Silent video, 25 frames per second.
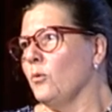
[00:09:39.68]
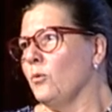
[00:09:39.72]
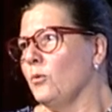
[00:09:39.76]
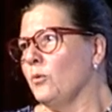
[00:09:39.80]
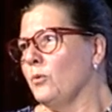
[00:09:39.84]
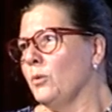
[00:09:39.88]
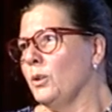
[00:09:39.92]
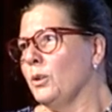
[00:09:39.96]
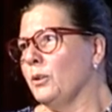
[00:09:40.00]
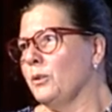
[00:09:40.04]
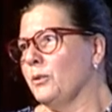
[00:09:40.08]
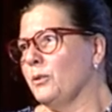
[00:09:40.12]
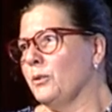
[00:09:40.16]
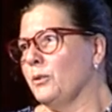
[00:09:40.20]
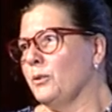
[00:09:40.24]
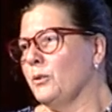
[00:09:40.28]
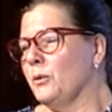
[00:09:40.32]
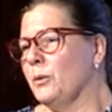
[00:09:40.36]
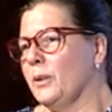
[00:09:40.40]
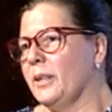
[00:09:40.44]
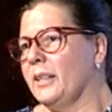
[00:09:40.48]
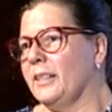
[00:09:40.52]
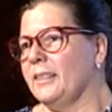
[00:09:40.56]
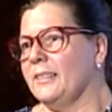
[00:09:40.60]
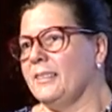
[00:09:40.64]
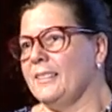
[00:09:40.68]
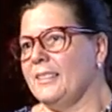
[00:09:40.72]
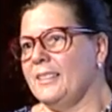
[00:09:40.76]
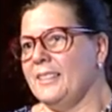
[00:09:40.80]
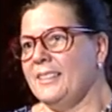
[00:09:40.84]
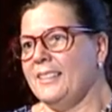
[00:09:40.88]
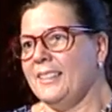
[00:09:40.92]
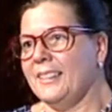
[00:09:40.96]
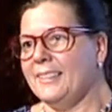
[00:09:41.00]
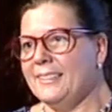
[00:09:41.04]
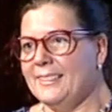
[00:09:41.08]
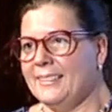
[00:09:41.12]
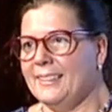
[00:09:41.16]
what we're
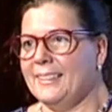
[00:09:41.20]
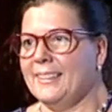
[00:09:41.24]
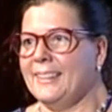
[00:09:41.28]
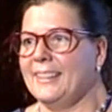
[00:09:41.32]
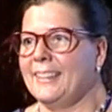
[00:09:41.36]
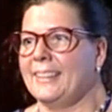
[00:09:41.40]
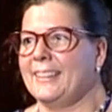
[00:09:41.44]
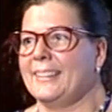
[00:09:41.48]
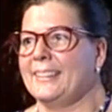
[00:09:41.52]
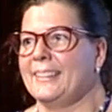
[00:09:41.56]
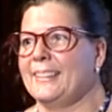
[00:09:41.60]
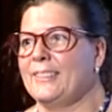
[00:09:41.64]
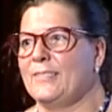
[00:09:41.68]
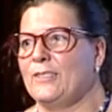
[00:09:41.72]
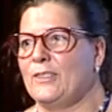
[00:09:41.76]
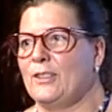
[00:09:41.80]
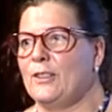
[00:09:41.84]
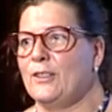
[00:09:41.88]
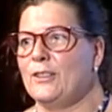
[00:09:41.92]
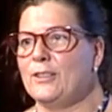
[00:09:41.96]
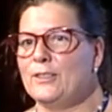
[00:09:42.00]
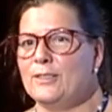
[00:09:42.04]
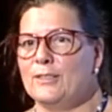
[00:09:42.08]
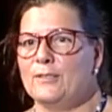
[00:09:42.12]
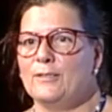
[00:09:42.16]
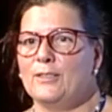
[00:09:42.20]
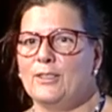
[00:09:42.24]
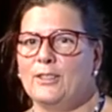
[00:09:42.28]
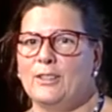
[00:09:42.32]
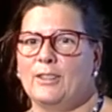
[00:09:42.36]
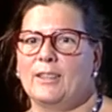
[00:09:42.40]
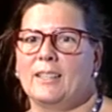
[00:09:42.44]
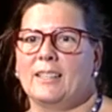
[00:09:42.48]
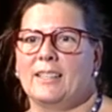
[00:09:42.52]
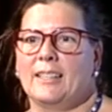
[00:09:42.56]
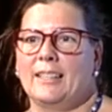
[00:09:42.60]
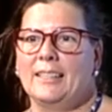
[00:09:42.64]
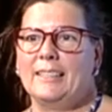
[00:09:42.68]
suggesting is, for those of you
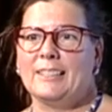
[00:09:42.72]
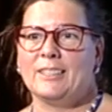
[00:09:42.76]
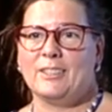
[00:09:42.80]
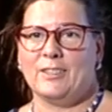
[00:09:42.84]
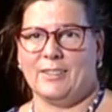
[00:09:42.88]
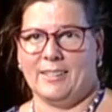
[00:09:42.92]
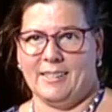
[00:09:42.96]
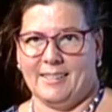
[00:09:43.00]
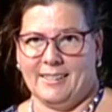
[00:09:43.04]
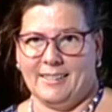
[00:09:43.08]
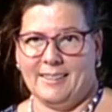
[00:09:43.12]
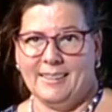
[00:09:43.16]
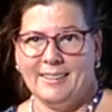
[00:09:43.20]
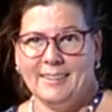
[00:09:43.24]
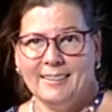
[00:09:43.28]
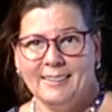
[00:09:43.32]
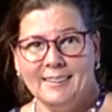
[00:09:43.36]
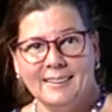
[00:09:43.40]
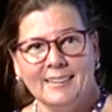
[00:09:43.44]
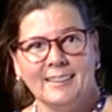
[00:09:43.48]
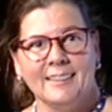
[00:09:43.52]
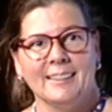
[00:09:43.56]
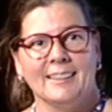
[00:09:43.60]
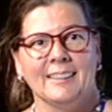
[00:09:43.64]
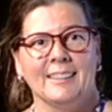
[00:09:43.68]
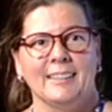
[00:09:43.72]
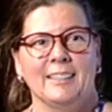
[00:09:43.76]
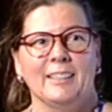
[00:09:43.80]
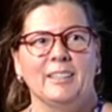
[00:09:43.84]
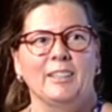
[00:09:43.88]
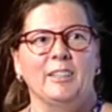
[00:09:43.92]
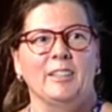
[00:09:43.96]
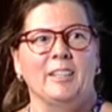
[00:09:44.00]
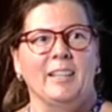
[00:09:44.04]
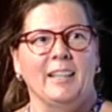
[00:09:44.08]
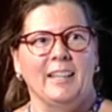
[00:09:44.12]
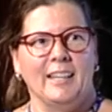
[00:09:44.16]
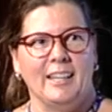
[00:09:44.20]
that are interested,
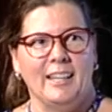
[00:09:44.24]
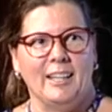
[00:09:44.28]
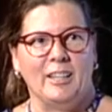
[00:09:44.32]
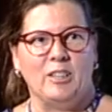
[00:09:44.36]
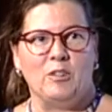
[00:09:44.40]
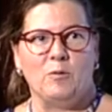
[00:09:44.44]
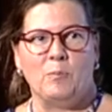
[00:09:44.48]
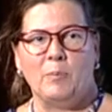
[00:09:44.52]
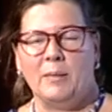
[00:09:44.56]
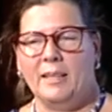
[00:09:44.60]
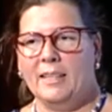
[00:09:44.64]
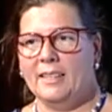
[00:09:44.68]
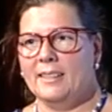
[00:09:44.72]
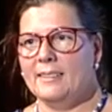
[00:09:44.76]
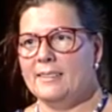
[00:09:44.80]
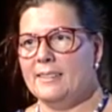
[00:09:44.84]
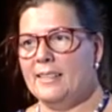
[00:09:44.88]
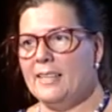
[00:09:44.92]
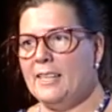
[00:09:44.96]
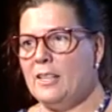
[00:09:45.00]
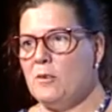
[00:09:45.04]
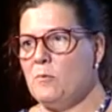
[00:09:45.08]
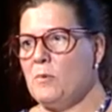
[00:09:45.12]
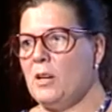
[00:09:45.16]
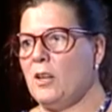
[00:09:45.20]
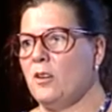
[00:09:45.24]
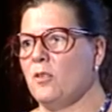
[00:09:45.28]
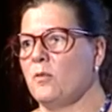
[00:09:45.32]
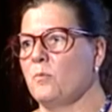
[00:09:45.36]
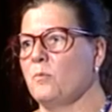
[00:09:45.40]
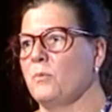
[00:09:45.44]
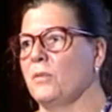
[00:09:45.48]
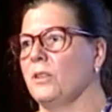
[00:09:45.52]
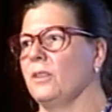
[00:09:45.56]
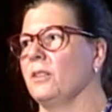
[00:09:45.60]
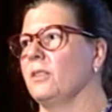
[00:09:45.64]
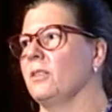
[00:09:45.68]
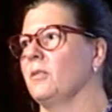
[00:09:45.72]
again, please email
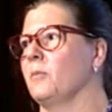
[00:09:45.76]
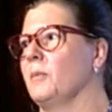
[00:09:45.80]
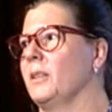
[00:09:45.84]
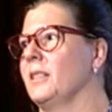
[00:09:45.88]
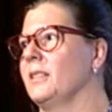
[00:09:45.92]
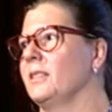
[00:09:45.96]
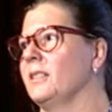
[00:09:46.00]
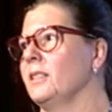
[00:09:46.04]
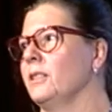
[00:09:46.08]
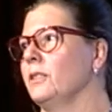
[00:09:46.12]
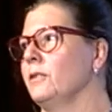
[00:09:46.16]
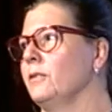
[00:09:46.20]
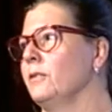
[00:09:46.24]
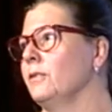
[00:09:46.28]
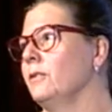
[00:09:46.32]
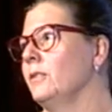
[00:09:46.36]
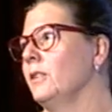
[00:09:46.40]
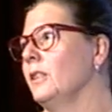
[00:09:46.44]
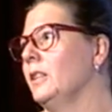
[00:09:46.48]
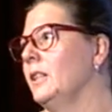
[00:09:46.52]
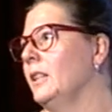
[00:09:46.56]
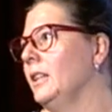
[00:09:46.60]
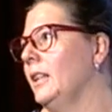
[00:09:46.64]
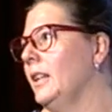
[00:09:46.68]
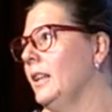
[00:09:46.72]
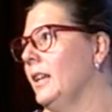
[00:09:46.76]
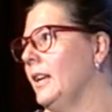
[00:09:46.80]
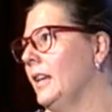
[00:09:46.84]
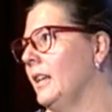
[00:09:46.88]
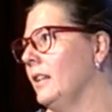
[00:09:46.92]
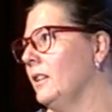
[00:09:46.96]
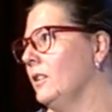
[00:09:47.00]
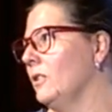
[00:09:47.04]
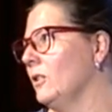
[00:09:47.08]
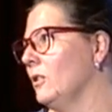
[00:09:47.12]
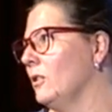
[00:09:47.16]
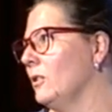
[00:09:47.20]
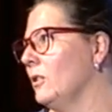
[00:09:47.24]
both myself
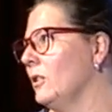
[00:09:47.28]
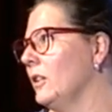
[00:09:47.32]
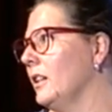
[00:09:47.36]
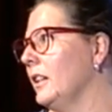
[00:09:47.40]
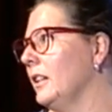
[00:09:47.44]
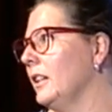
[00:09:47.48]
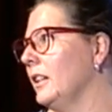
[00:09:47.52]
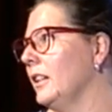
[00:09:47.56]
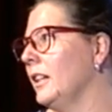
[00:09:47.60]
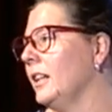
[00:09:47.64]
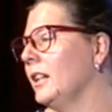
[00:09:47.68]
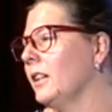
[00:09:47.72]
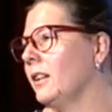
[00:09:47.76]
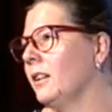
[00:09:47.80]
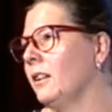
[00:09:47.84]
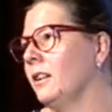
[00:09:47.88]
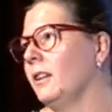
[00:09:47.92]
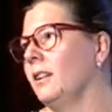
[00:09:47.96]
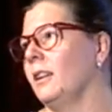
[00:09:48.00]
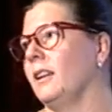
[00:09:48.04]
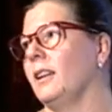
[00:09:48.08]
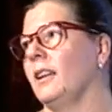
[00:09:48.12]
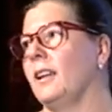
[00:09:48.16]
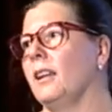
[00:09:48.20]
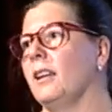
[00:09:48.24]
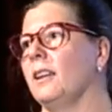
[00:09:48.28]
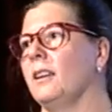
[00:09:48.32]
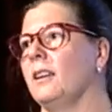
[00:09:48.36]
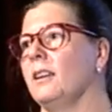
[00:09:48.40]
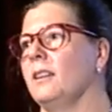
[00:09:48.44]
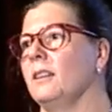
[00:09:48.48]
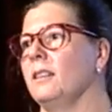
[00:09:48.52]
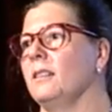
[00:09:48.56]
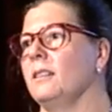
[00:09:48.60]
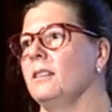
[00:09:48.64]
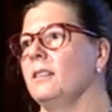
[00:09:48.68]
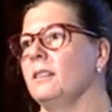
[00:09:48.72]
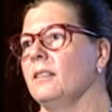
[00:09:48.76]
and or Eric,
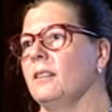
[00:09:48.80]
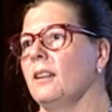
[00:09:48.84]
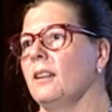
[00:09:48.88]
and